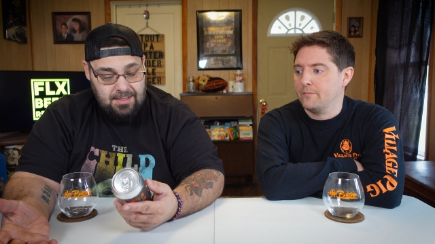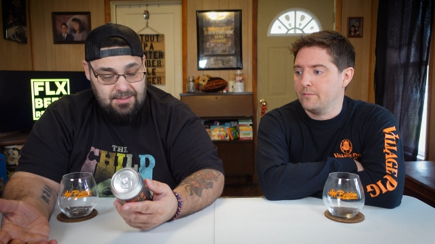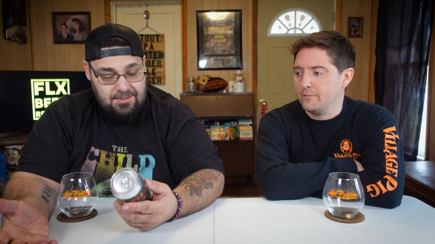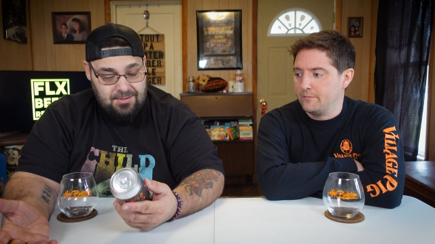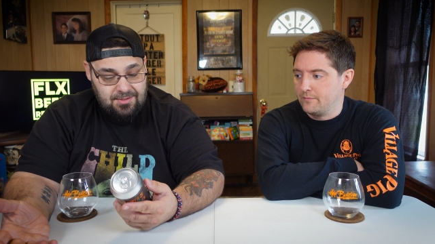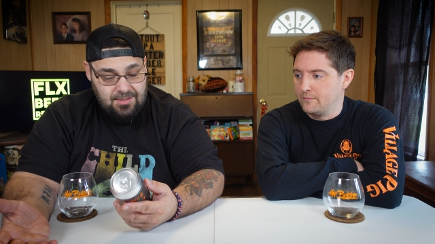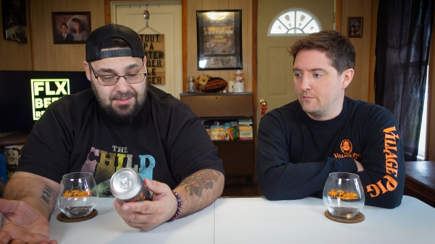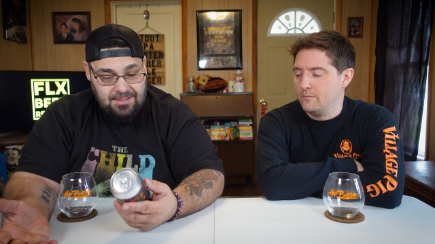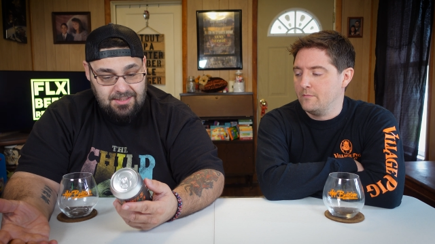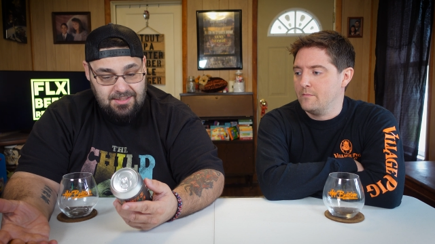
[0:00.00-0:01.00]
Speaker 1: It
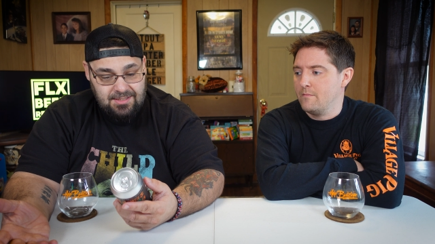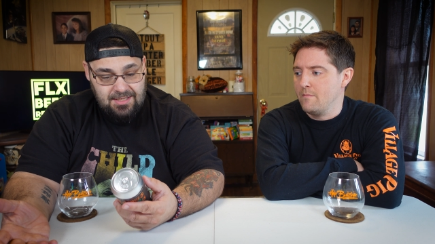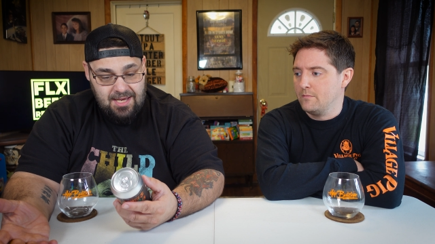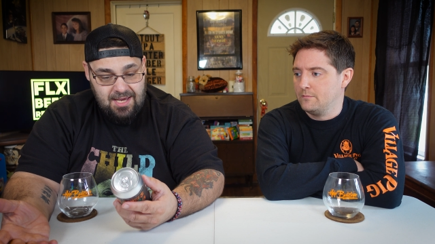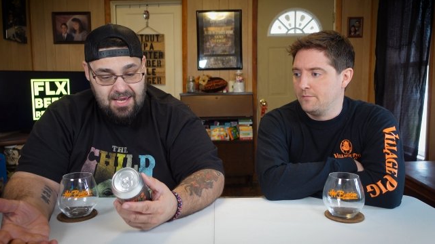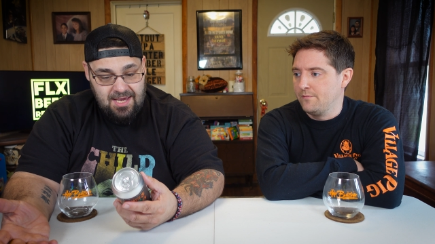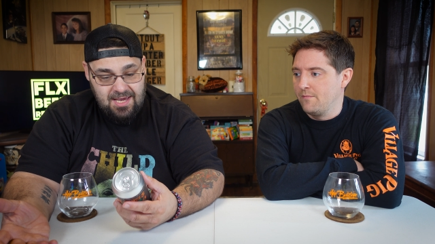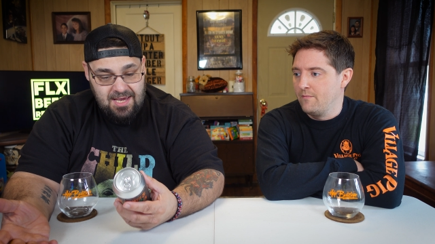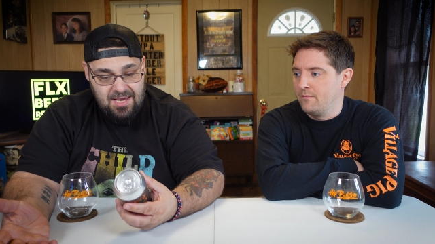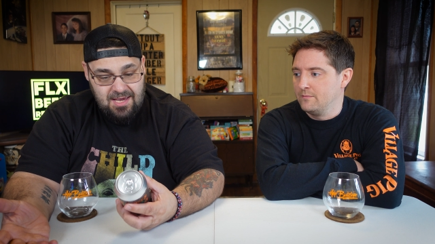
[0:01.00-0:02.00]
doesn't
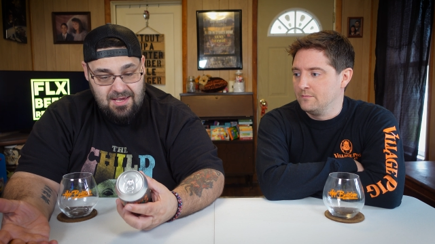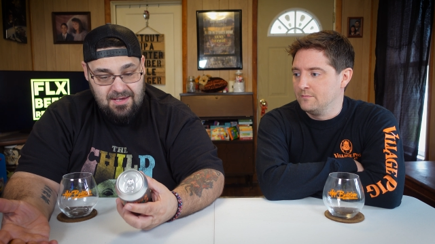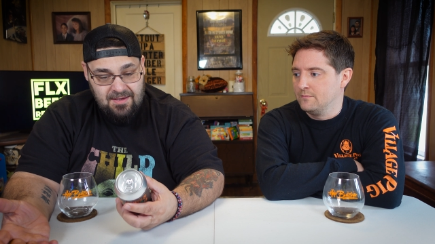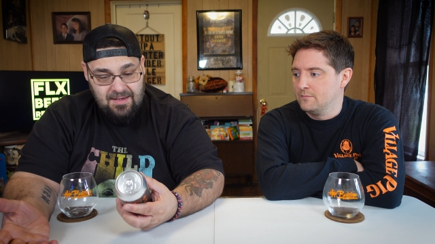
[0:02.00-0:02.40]
say.